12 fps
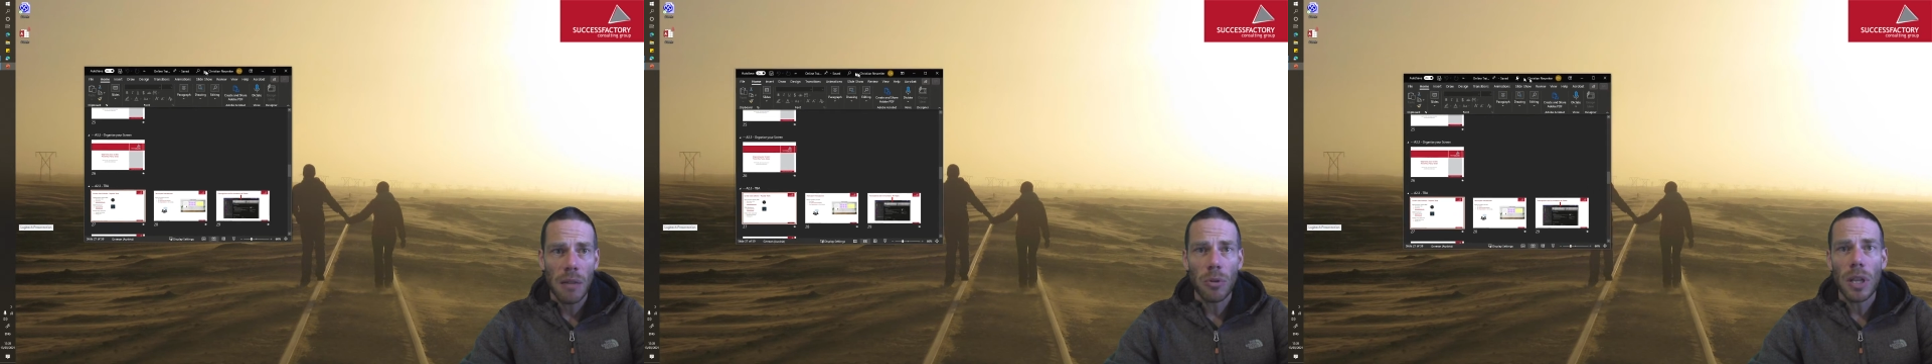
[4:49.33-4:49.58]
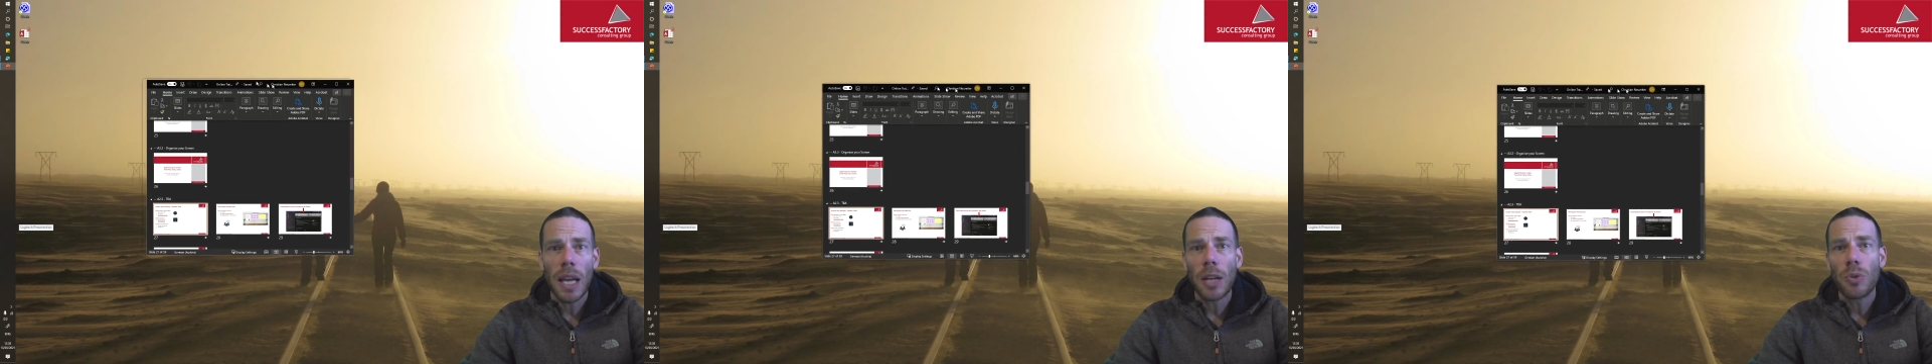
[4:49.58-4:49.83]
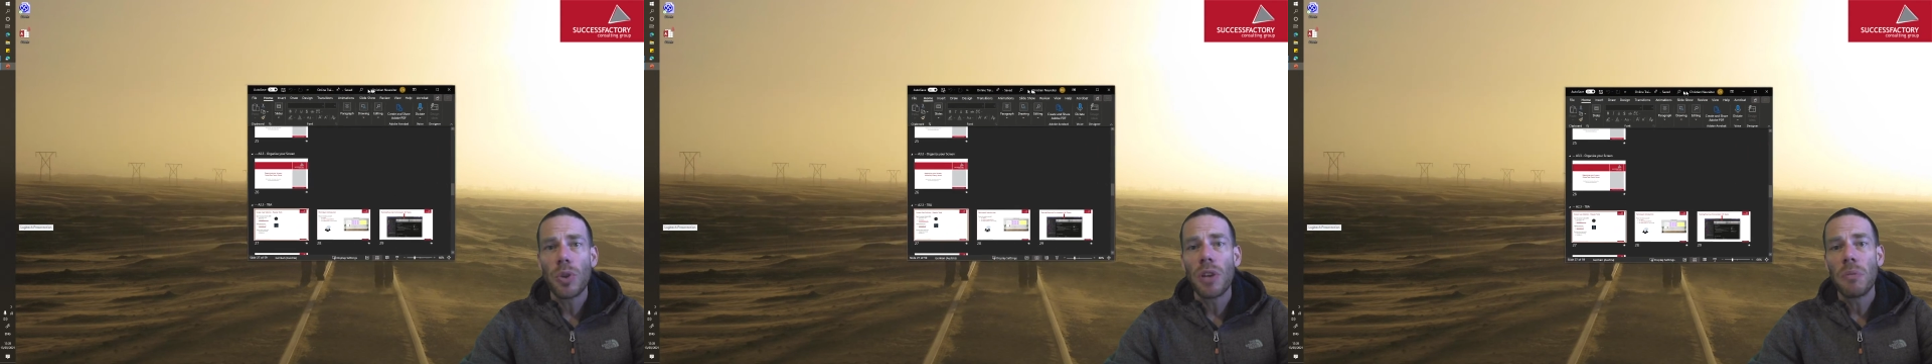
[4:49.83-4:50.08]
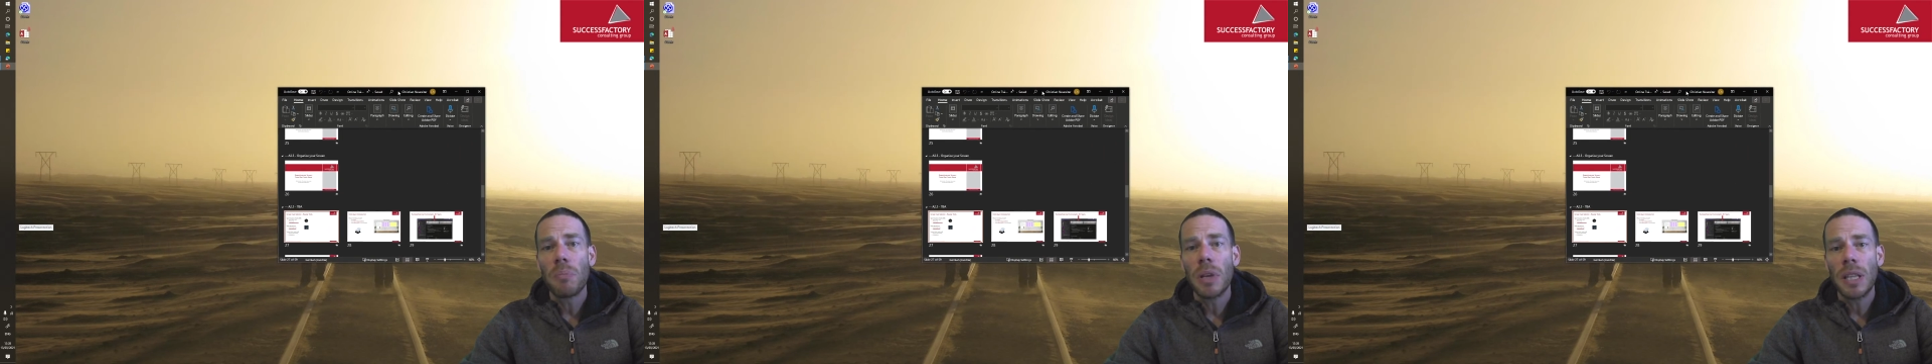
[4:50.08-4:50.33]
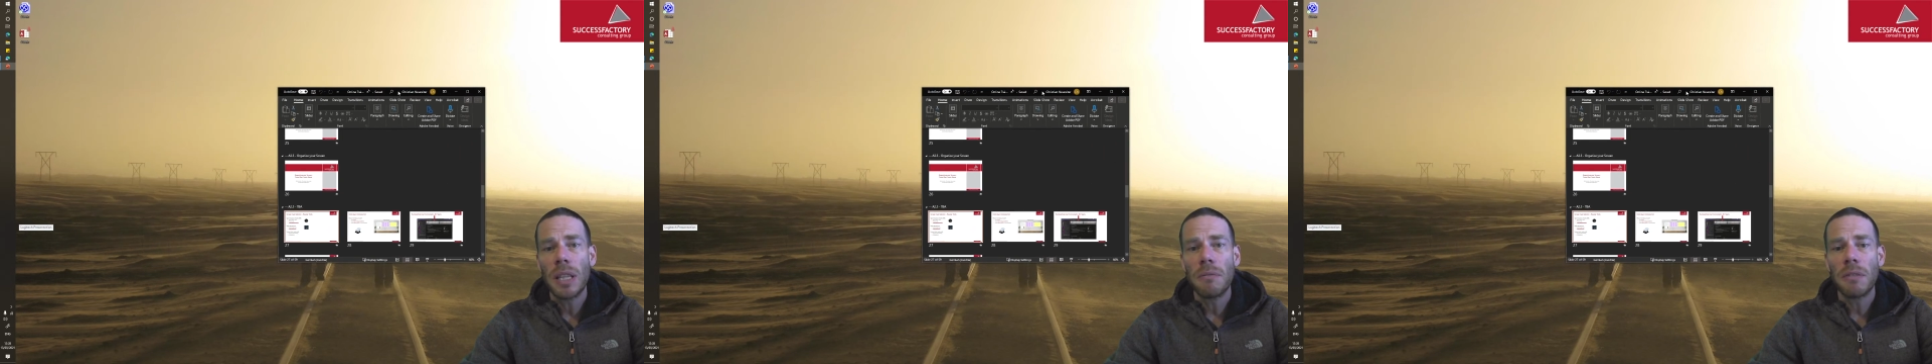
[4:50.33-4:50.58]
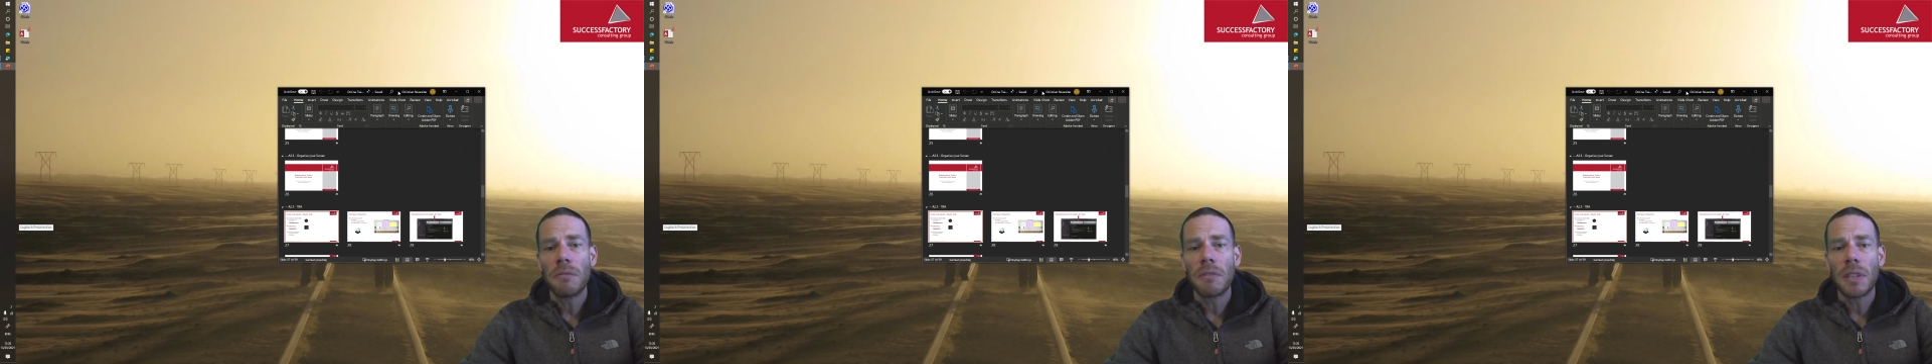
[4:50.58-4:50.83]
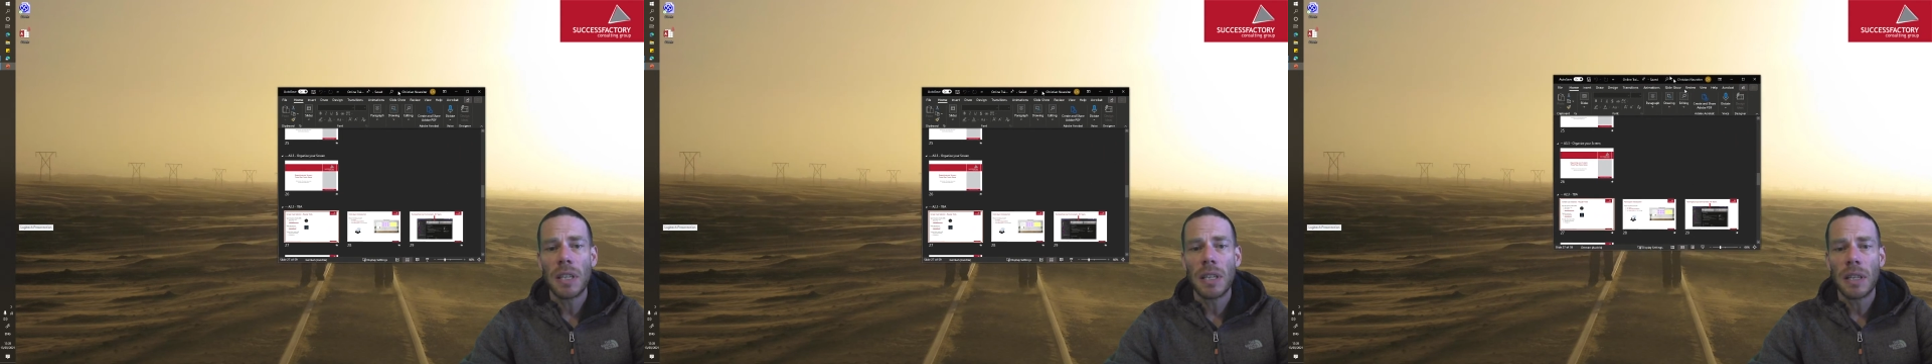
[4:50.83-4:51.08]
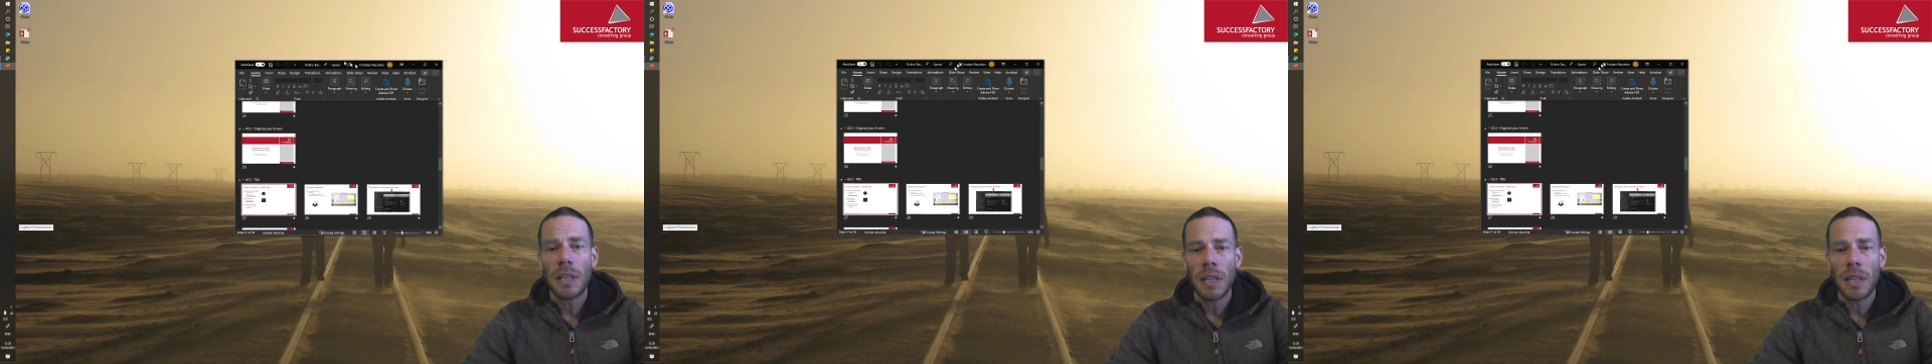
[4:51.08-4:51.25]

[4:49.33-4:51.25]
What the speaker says: would like to have a pillar with the